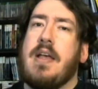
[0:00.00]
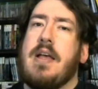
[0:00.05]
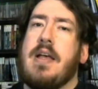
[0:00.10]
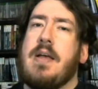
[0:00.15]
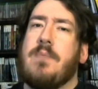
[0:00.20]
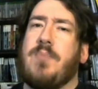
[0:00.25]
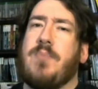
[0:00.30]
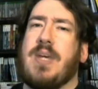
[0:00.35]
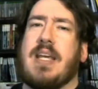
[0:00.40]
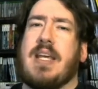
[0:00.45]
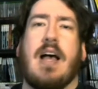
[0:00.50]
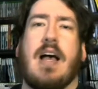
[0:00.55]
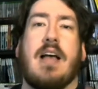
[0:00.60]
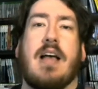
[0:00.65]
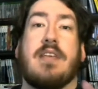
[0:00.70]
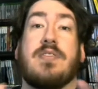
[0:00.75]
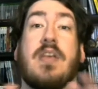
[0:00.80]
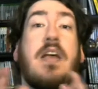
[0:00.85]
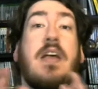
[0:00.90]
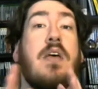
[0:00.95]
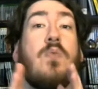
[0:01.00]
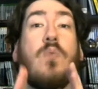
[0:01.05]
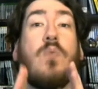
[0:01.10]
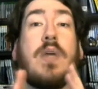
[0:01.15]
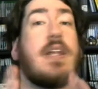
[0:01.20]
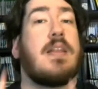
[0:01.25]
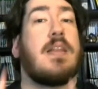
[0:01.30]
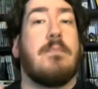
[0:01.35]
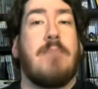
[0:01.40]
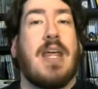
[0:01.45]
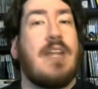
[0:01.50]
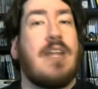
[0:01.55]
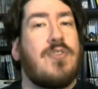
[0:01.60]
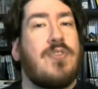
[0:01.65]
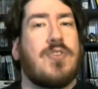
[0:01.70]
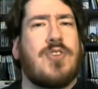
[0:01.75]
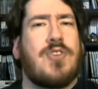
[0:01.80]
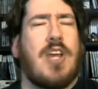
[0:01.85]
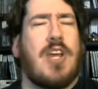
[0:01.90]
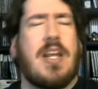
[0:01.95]
because one of the
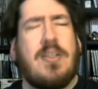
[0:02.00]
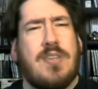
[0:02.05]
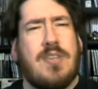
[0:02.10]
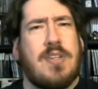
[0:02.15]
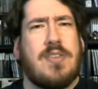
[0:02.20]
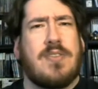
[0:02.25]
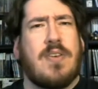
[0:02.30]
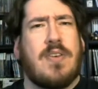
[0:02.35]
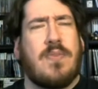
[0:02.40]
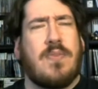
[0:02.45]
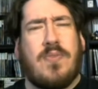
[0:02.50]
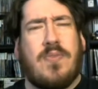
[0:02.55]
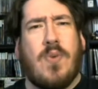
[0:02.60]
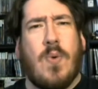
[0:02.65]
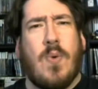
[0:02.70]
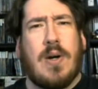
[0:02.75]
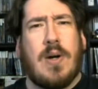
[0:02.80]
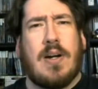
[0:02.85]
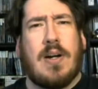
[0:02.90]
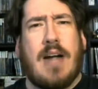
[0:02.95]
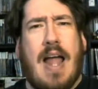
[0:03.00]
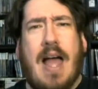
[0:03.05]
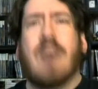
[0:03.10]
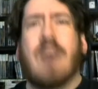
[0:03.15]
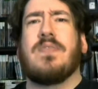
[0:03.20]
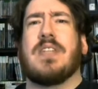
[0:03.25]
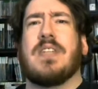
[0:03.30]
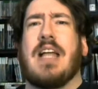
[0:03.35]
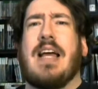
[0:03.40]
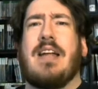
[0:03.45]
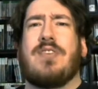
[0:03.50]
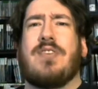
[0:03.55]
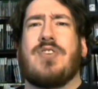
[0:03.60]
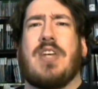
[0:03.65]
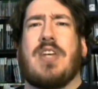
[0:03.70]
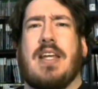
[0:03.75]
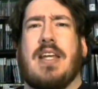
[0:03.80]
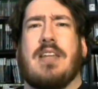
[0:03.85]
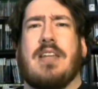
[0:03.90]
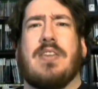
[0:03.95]
major changes for Avalanche
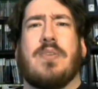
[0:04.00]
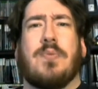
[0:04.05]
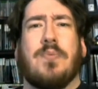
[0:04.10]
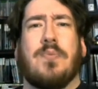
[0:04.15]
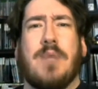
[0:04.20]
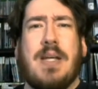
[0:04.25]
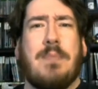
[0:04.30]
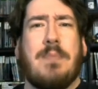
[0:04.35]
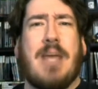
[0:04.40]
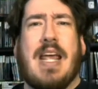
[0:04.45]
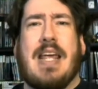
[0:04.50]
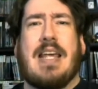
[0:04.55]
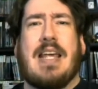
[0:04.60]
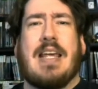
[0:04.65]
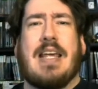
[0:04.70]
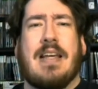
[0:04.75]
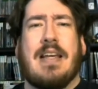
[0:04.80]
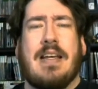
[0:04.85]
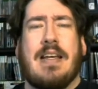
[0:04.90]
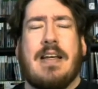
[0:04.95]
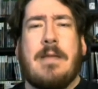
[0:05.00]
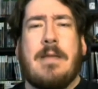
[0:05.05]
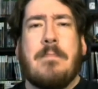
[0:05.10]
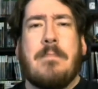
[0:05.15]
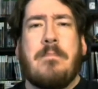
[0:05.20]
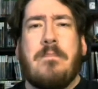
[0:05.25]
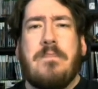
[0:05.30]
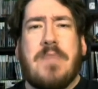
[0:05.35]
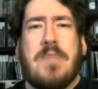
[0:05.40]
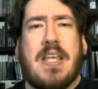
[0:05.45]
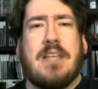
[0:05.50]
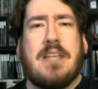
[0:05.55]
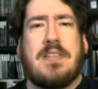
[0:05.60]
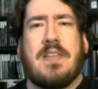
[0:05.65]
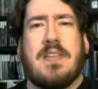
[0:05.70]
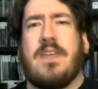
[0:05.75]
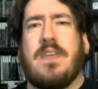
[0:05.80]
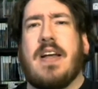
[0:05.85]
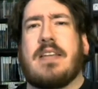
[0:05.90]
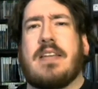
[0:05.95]
in the remake is
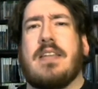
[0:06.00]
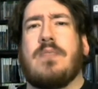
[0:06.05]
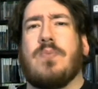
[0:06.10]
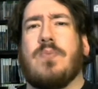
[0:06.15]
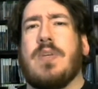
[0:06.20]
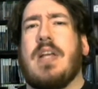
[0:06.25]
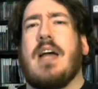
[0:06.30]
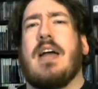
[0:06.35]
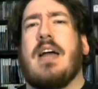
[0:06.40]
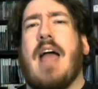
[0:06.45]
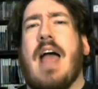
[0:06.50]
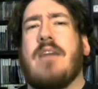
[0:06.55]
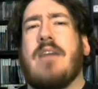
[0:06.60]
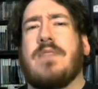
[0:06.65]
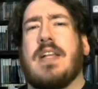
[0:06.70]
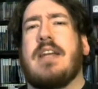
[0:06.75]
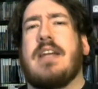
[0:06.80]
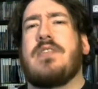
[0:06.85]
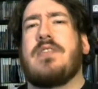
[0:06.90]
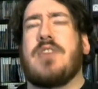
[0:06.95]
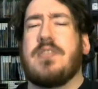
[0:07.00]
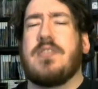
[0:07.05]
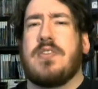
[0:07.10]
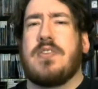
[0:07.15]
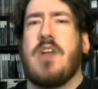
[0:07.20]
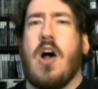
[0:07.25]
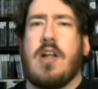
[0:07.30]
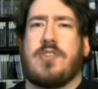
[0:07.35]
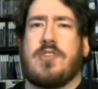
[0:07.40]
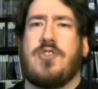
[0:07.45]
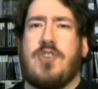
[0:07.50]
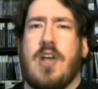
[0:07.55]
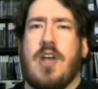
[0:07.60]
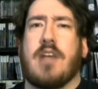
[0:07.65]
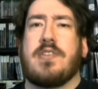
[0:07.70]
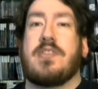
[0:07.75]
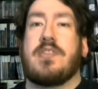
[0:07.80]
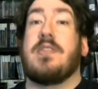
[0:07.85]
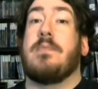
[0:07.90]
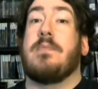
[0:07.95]
the fact that Avalanche is not
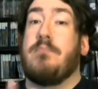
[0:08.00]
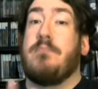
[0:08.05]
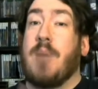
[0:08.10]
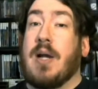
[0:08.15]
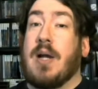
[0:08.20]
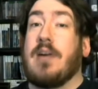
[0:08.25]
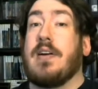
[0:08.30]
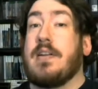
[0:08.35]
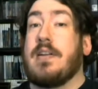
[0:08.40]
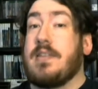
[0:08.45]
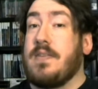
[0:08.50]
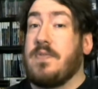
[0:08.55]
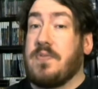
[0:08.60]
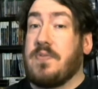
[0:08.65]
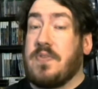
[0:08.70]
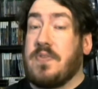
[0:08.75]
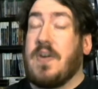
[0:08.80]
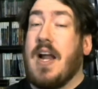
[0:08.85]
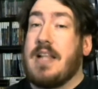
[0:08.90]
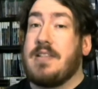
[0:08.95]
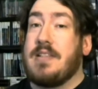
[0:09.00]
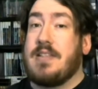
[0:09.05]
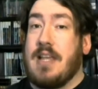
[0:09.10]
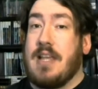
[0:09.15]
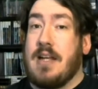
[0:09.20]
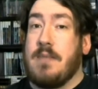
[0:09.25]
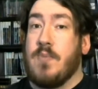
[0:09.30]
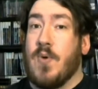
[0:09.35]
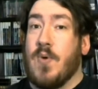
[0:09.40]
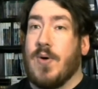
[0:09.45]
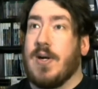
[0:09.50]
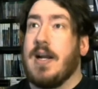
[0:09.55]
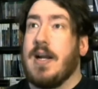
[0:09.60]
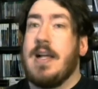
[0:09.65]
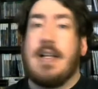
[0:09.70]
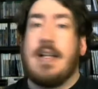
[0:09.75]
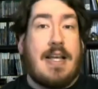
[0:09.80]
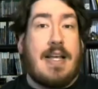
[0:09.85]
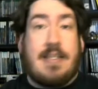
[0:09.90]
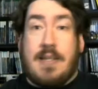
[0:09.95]
just Barrett and friends anymore.
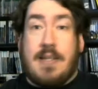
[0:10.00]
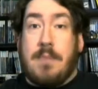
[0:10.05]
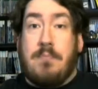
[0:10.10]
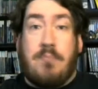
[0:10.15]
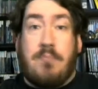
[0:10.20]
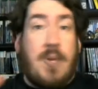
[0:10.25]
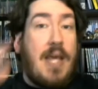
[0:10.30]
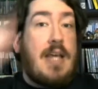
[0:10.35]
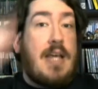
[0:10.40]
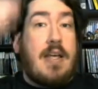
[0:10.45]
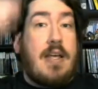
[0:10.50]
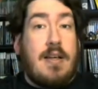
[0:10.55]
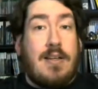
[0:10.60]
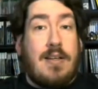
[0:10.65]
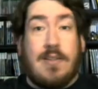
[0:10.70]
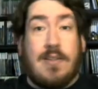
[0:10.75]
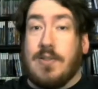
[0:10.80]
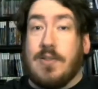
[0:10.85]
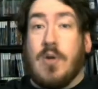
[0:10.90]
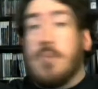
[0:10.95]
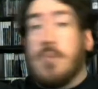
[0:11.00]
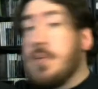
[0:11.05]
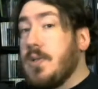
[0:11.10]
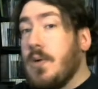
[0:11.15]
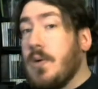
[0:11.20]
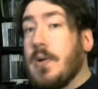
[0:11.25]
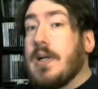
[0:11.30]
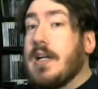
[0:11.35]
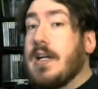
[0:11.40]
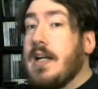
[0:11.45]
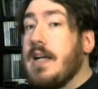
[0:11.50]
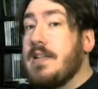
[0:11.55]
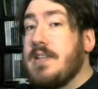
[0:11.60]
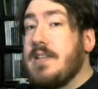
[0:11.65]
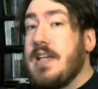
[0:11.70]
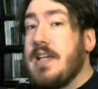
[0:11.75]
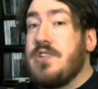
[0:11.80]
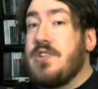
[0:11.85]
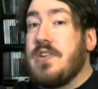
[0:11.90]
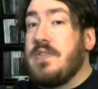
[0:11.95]
It's a big global
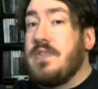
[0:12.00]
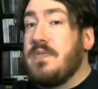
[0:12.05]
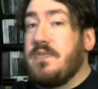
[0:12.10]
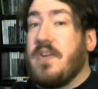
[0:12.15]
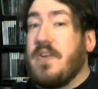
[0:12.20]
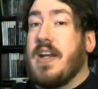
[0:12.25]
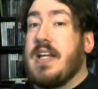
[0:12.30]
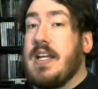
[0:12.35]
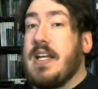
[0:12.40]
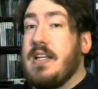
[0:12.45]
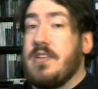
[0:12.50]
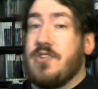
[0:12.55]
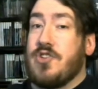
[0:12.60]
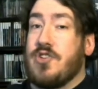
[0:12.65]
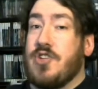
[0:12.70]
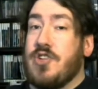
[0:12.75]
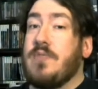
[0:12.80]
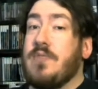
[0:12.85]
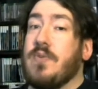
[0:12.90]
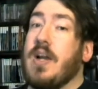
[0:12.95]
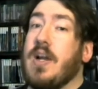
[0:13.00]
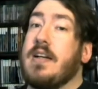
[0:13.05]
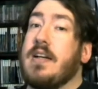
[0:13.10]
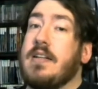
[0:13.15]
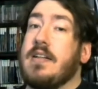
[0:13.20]
organization fighting Shinra,